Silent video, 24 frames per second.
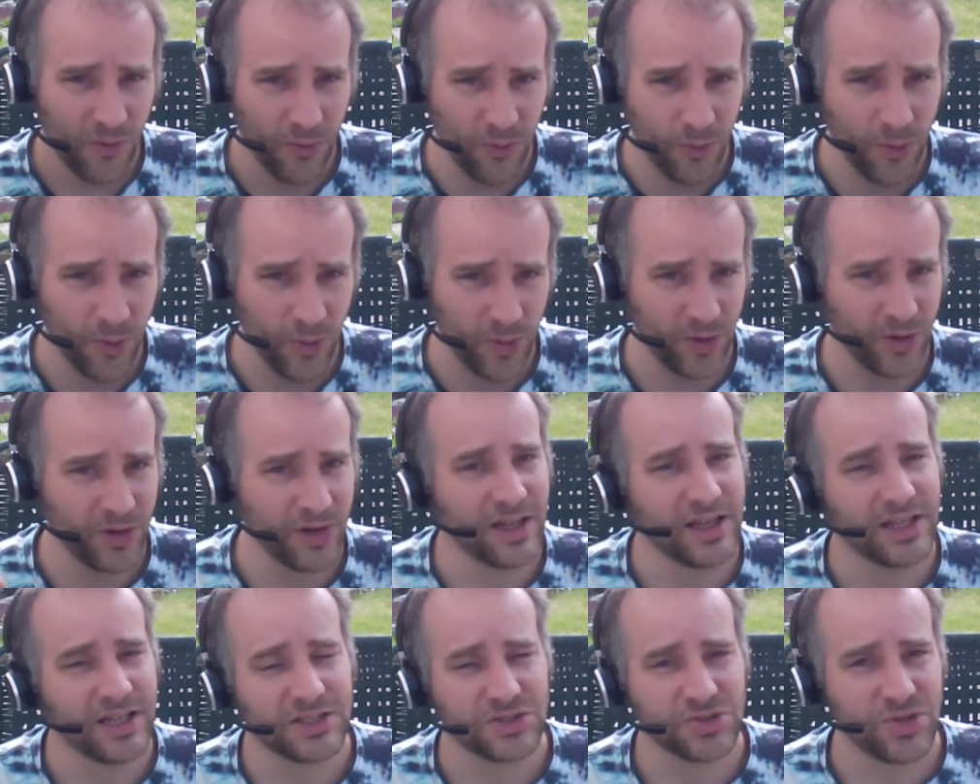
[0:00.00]
or
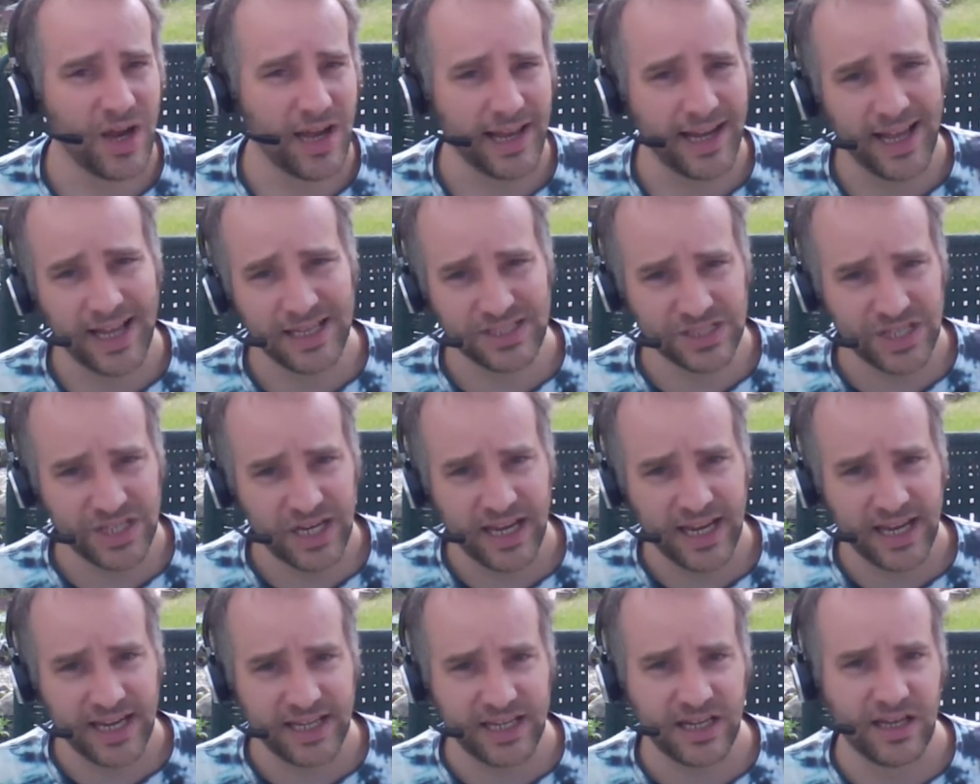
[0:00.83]
try and
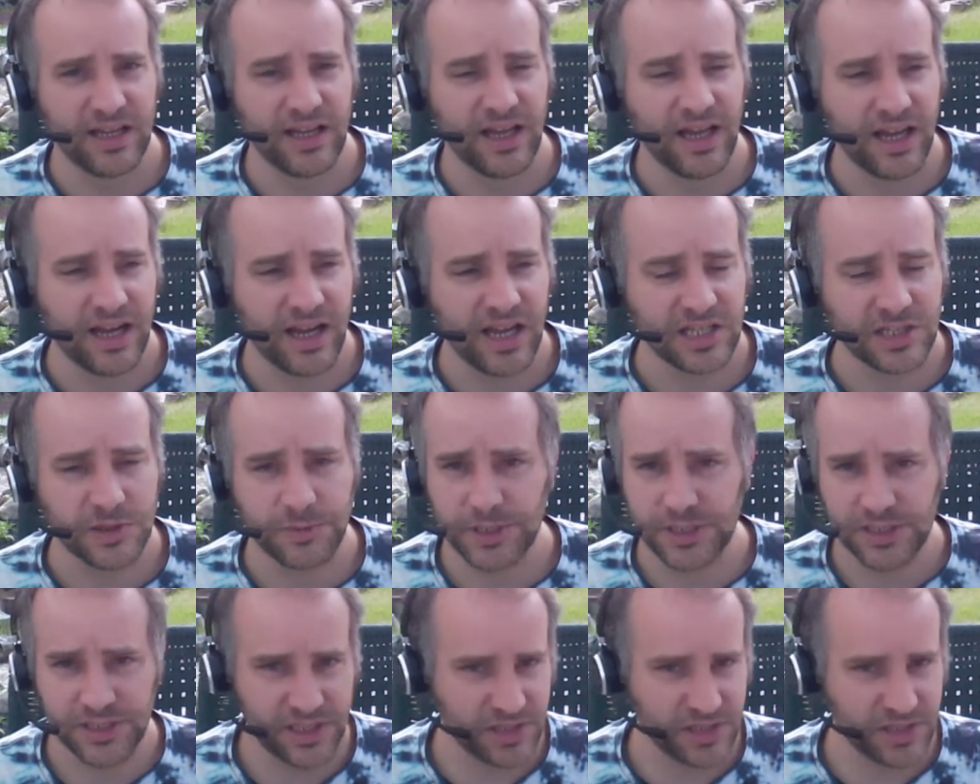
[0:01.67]
educate customers,